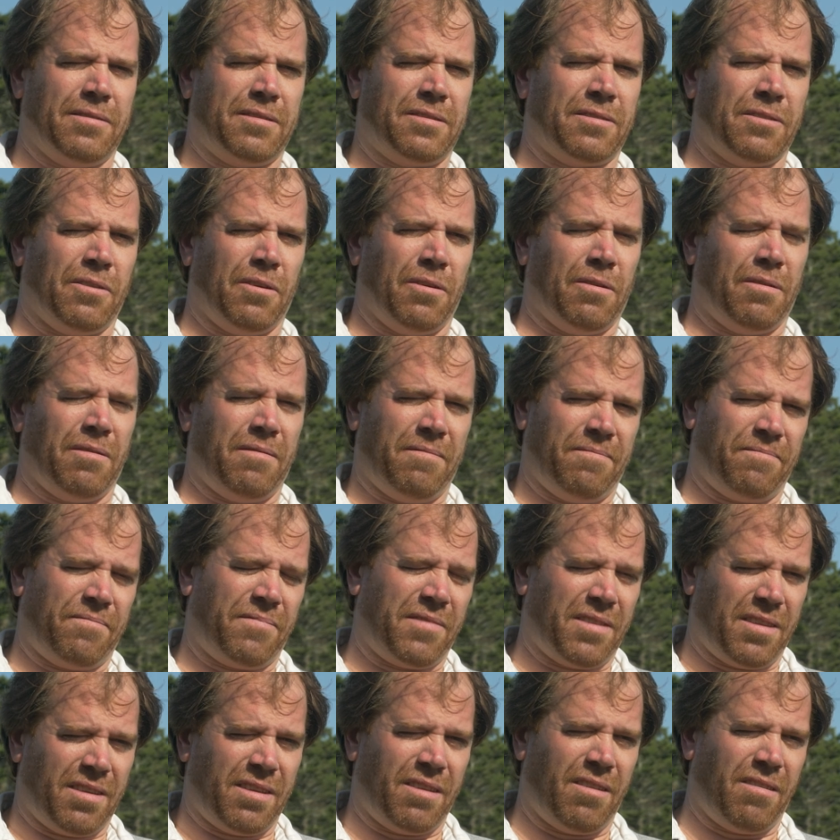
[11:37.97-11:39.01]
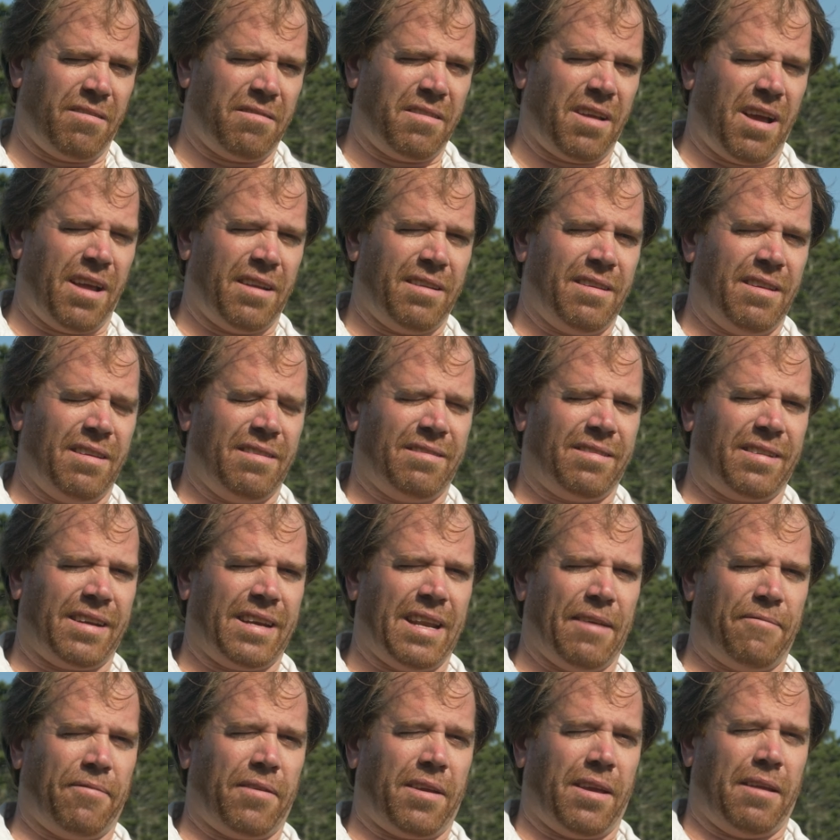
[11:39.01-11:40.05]
So, you know, not
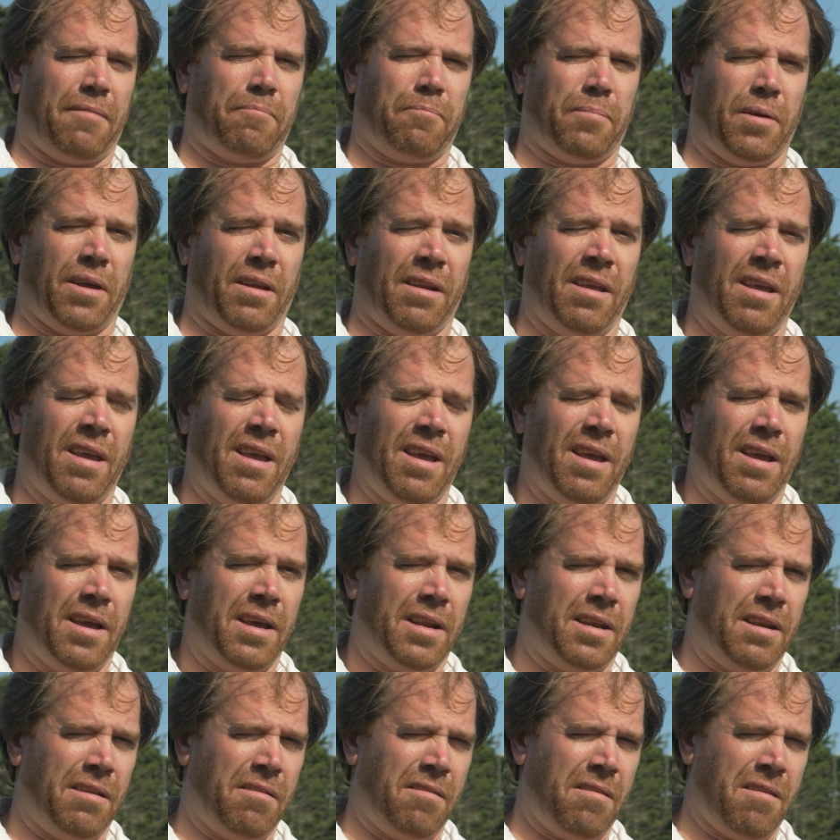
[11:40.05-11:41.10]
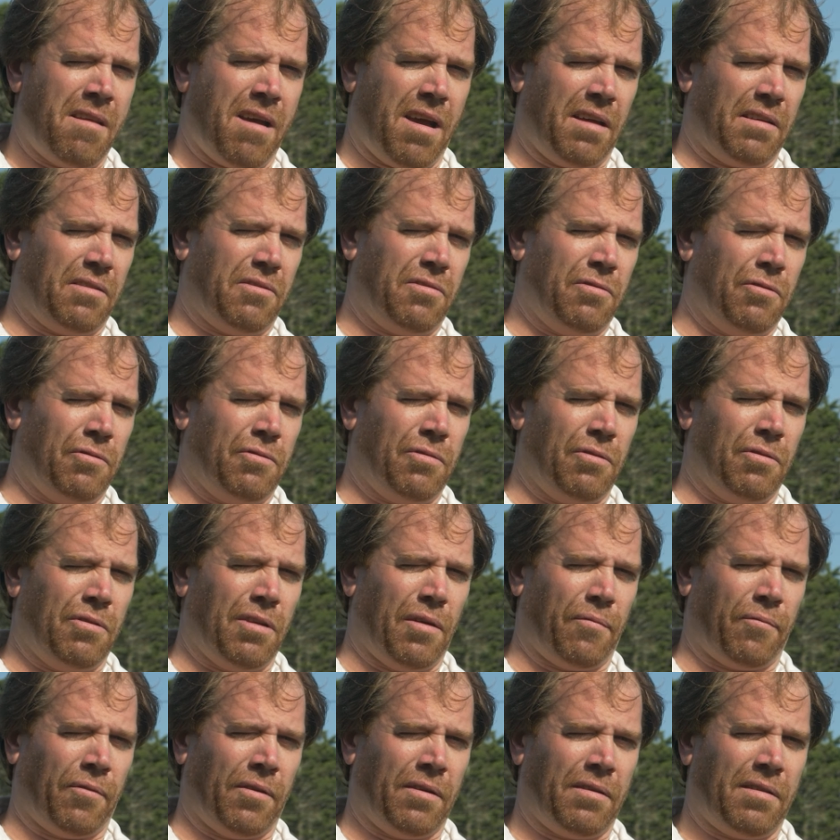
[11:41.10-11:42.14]
insignificant, but not too
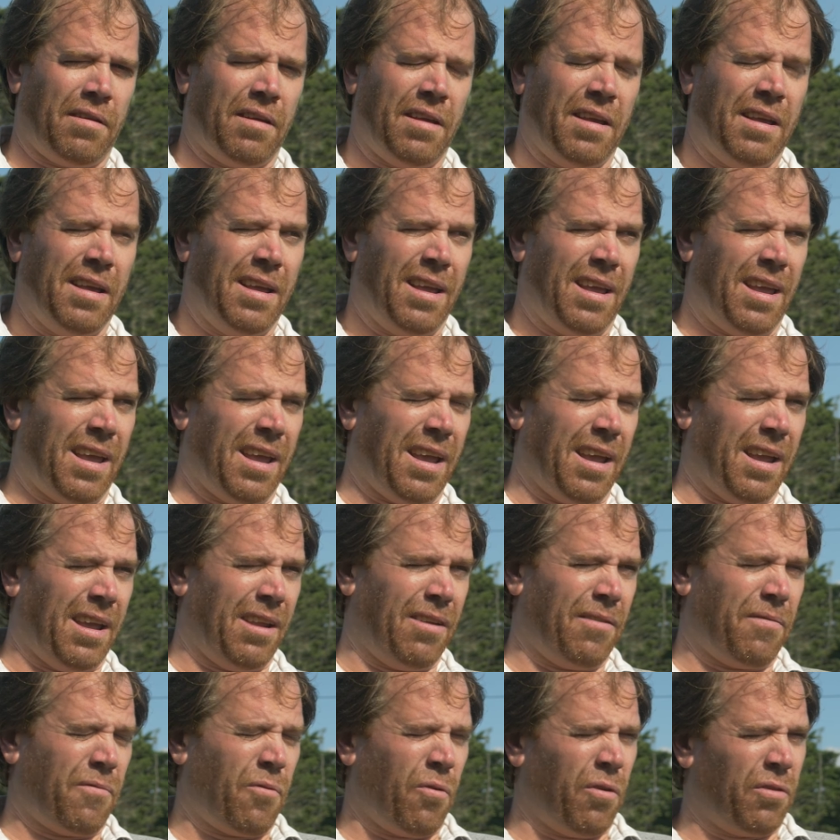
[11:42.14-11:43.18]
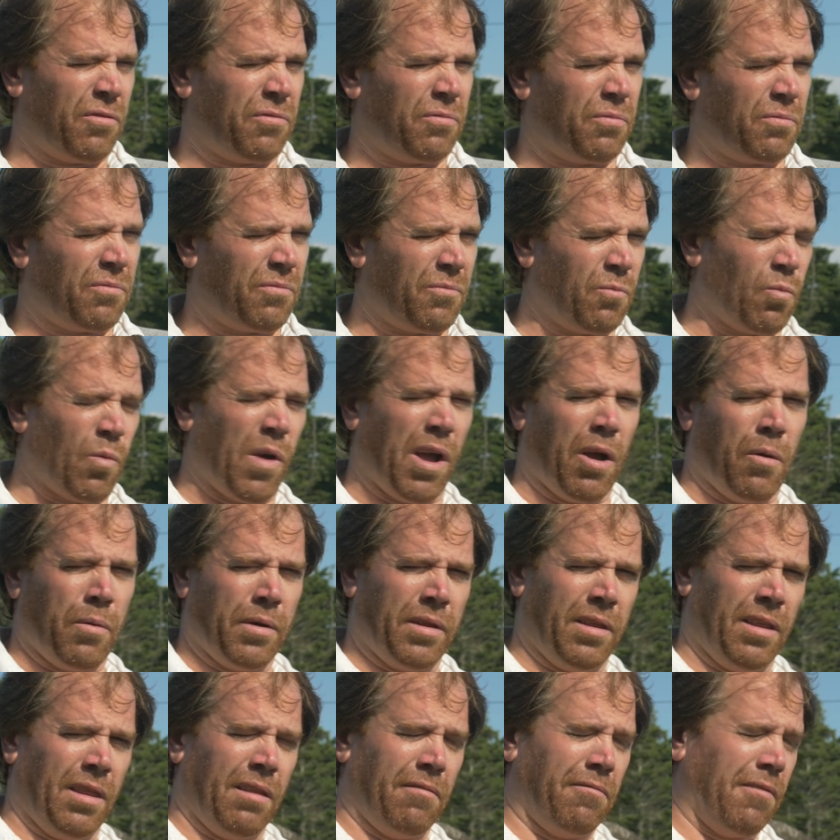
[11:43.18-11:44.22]
different, and of course well
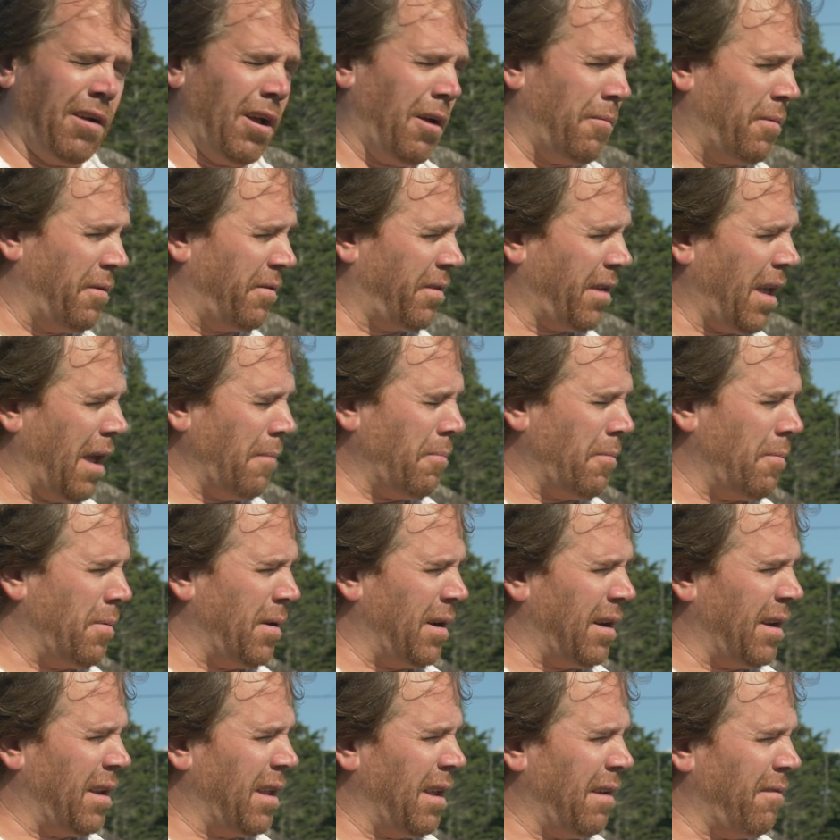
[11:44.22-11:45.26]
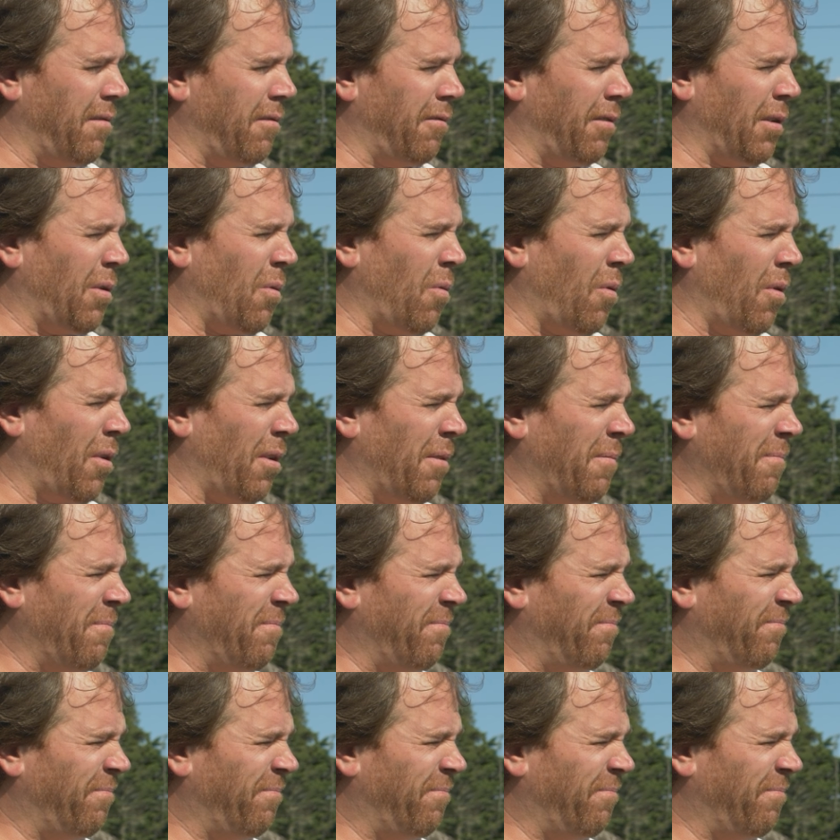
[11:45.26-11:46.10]
within the realm of the capability of the recorder.